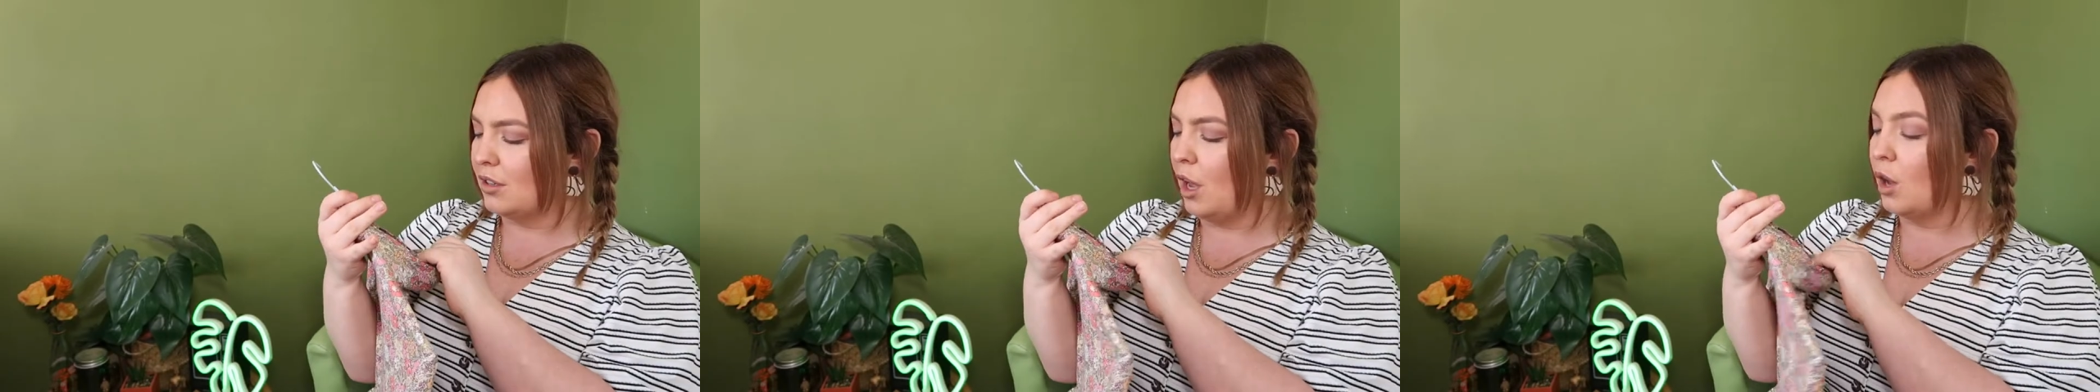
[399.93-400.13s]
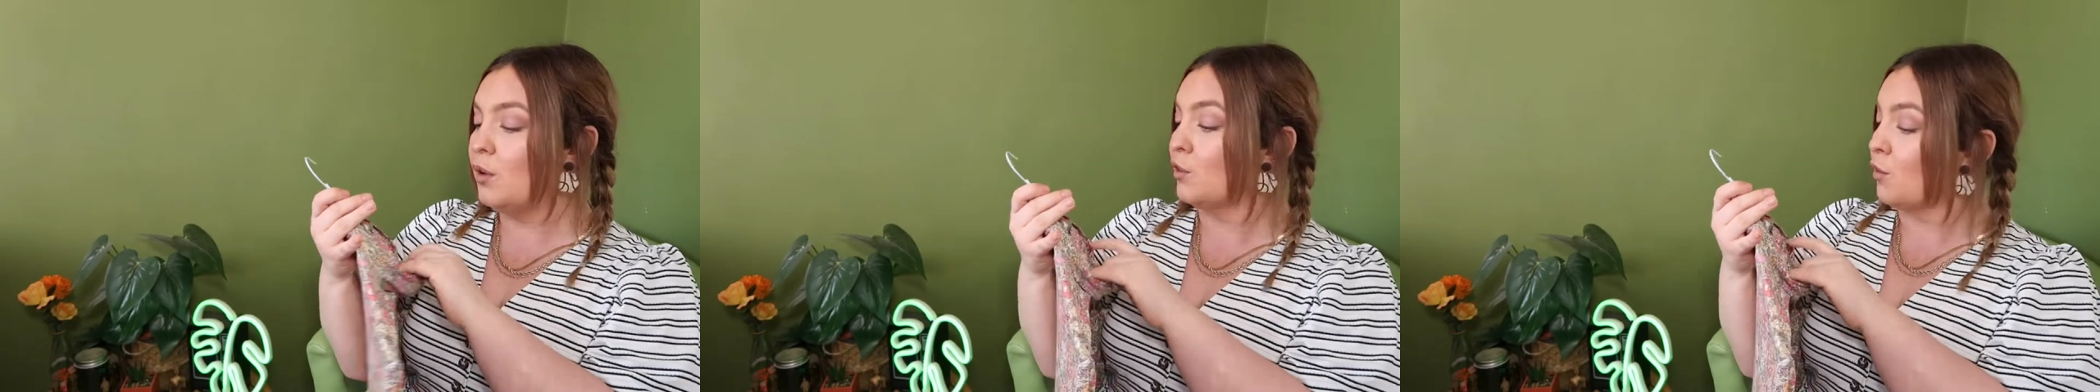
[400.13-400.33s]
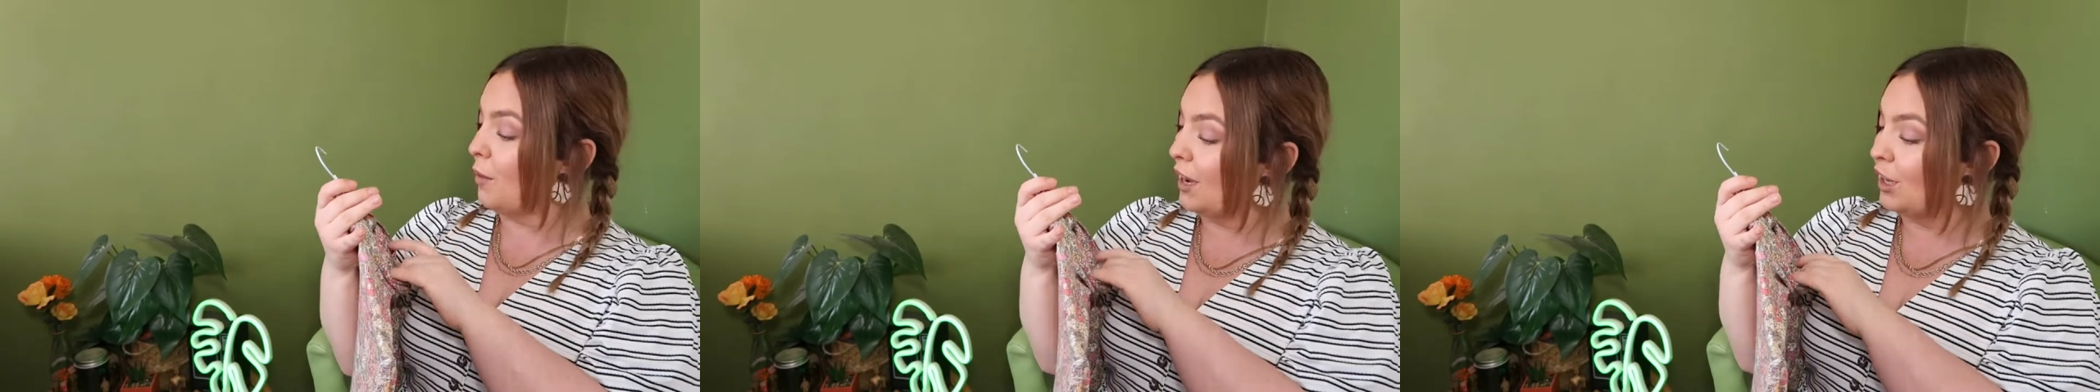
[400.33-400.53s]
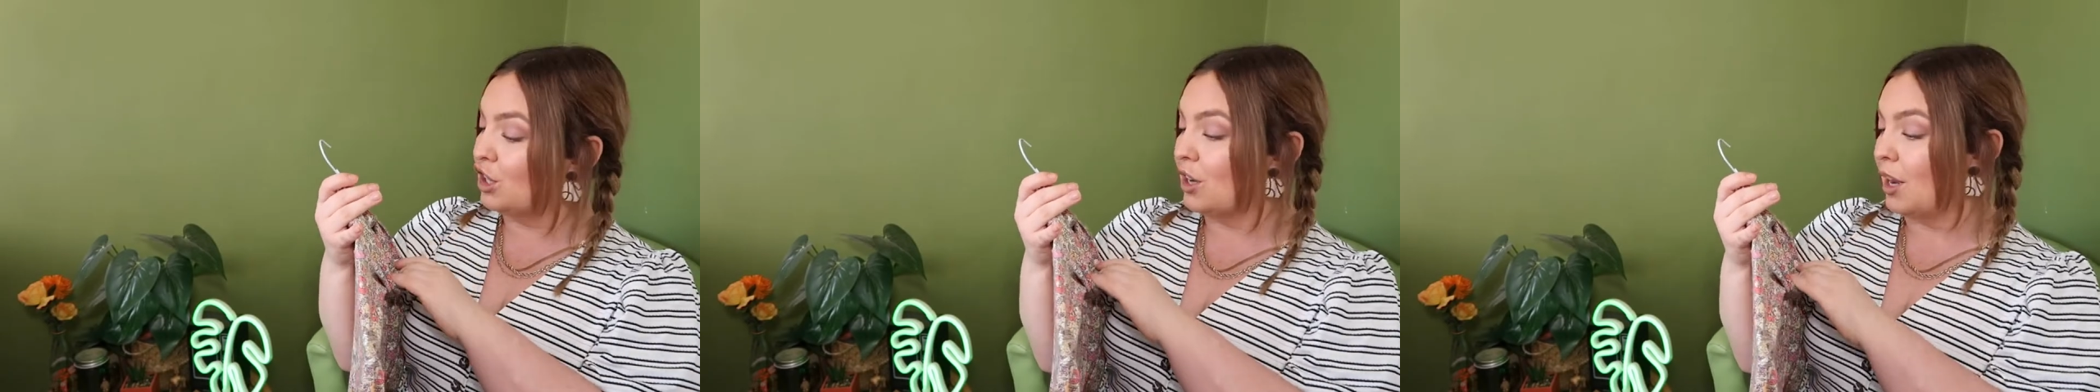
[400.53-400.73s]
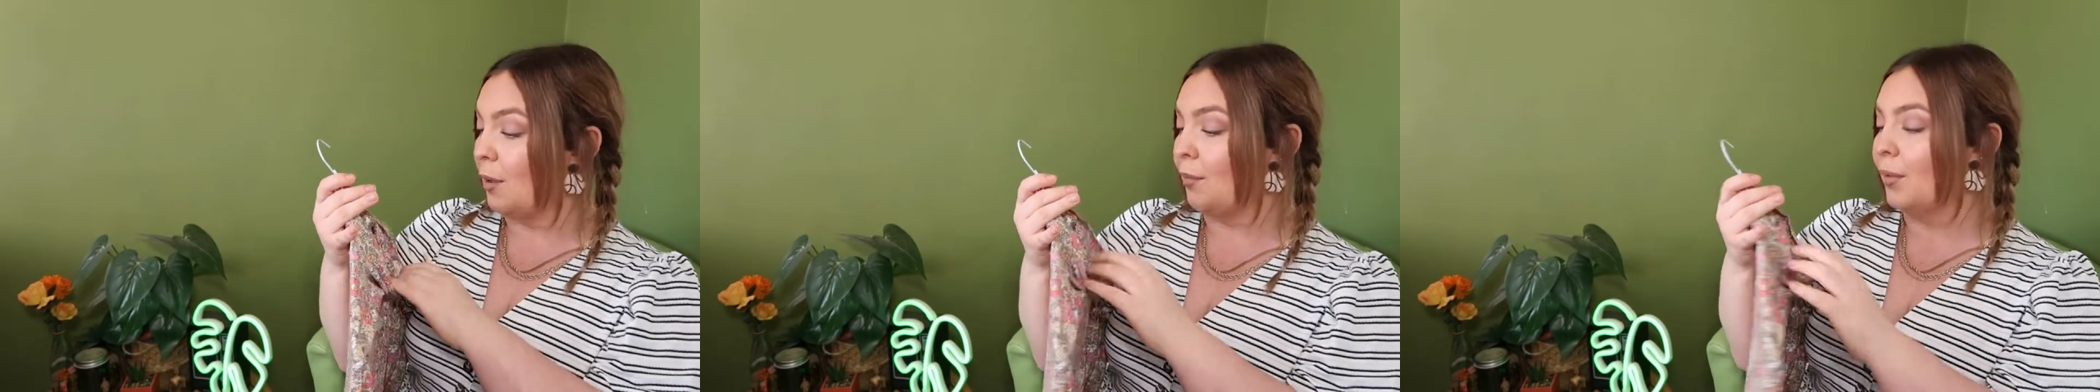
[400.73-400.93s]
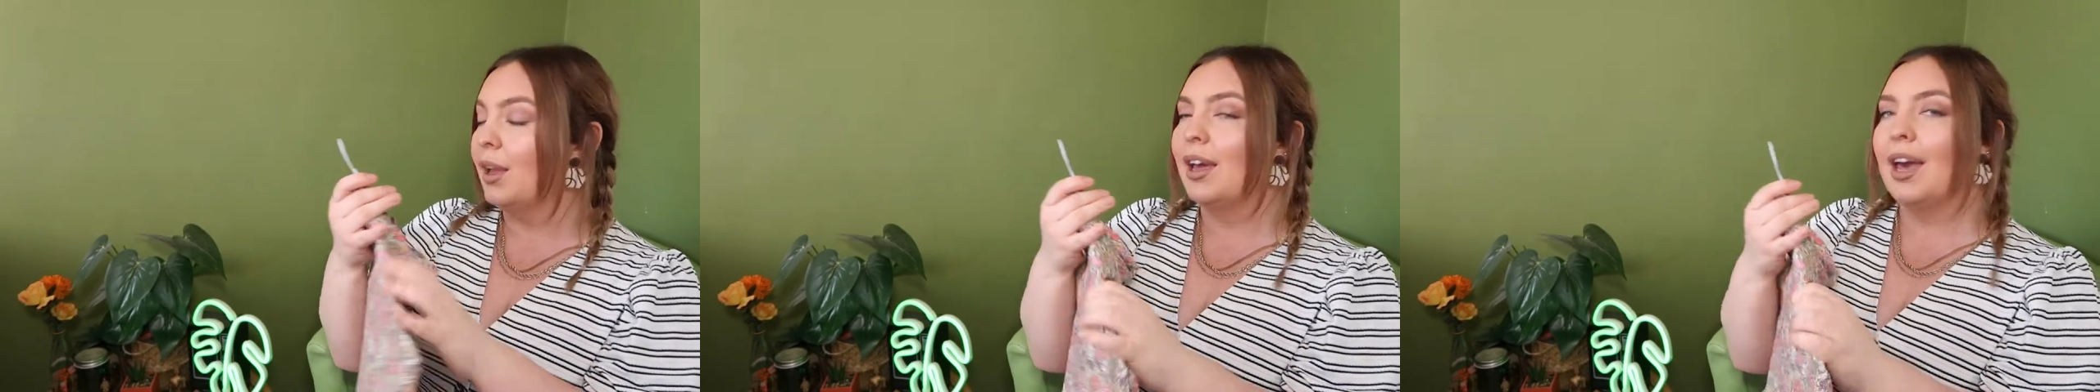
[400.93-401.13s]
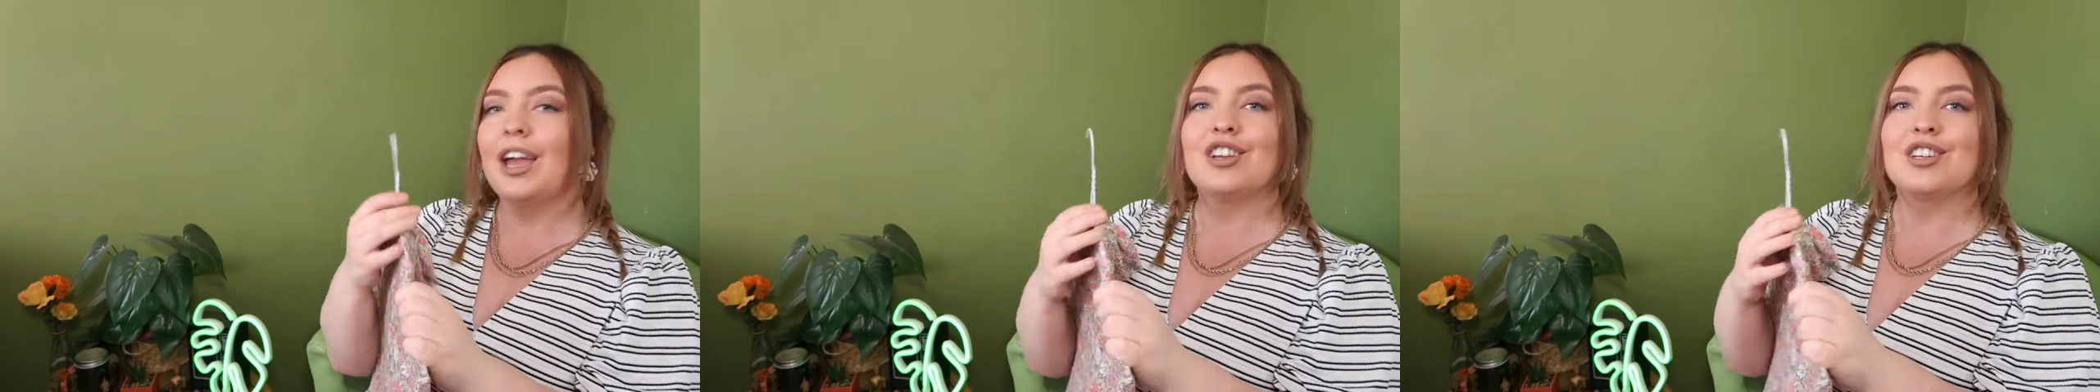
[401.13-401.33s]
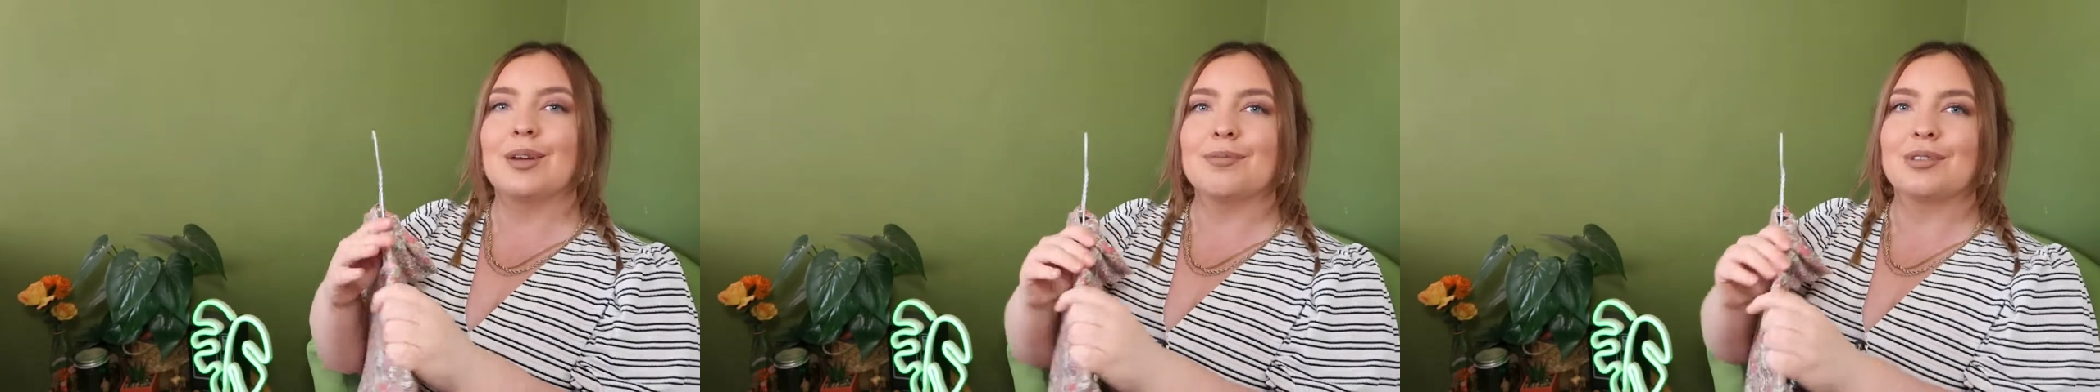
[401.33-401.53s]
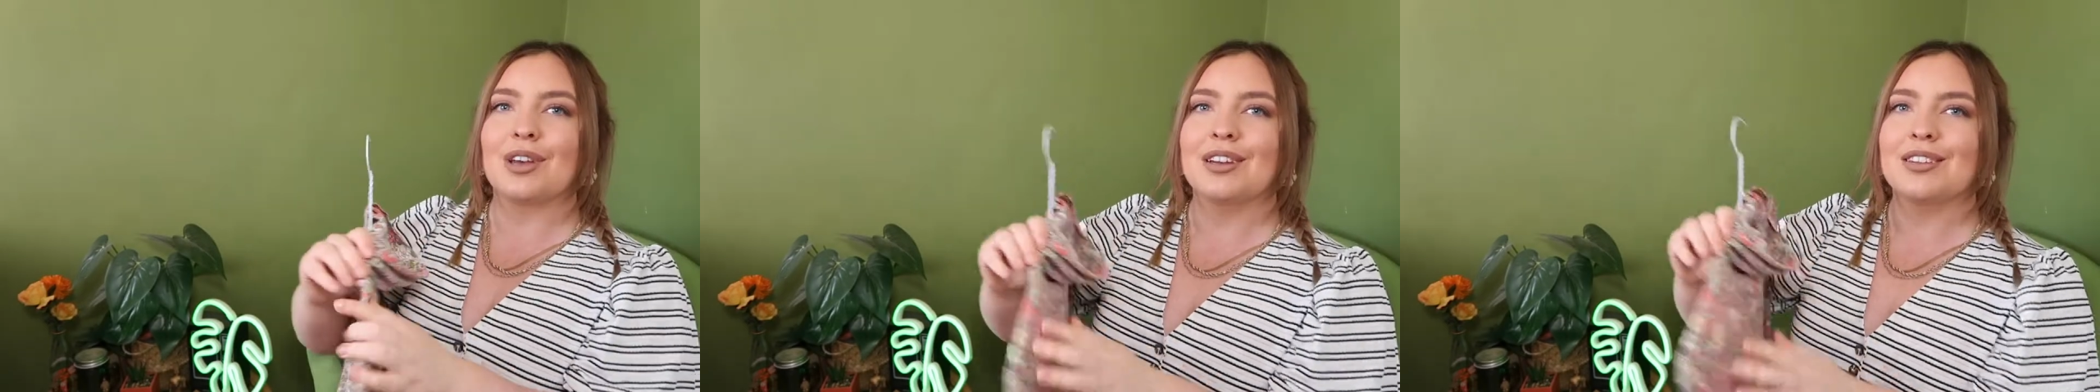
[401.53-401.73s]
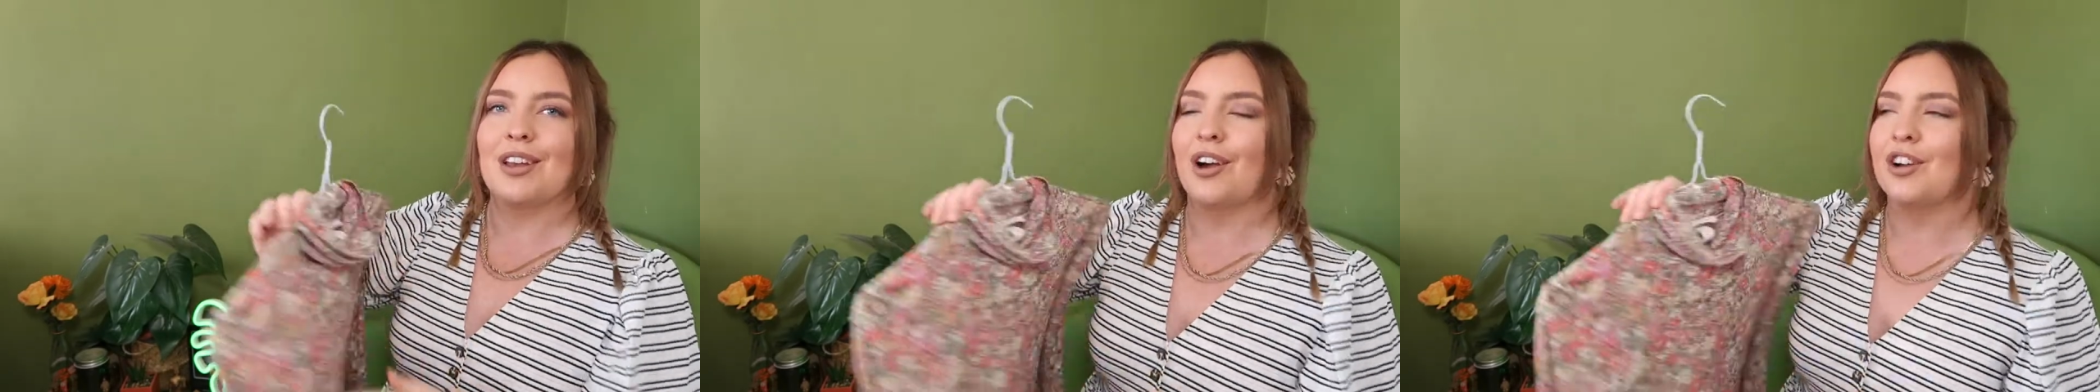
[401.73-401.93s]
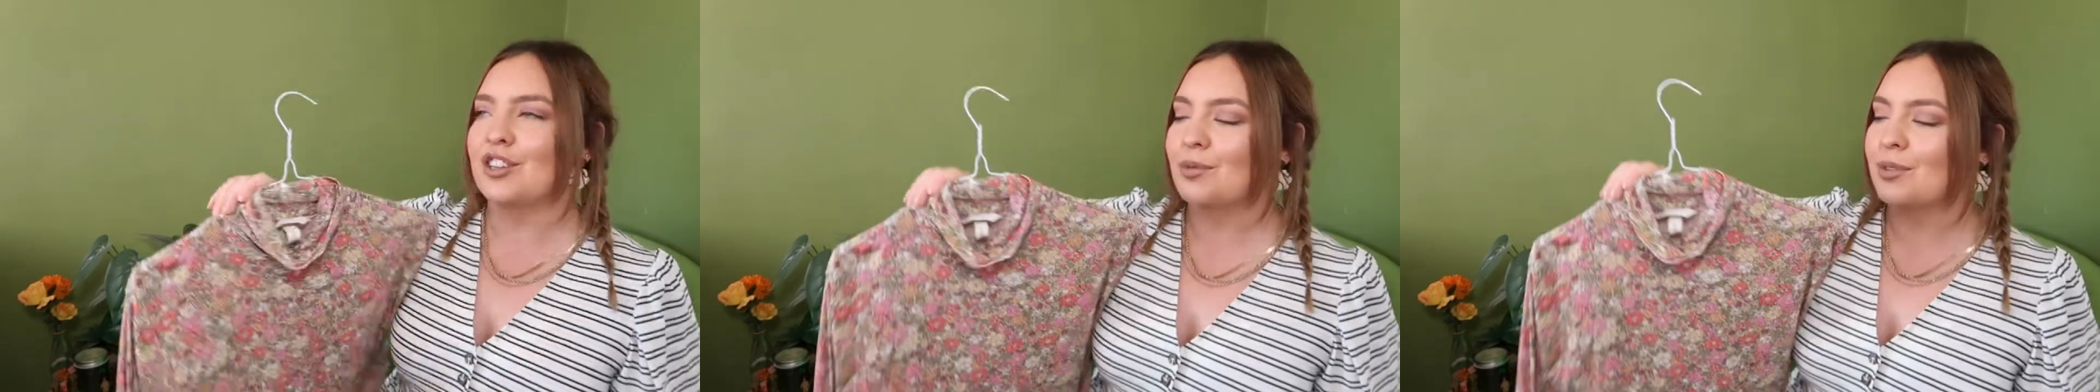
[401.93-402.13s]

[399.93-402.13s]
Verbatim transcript: Oh, it's from H and M. H and M size large.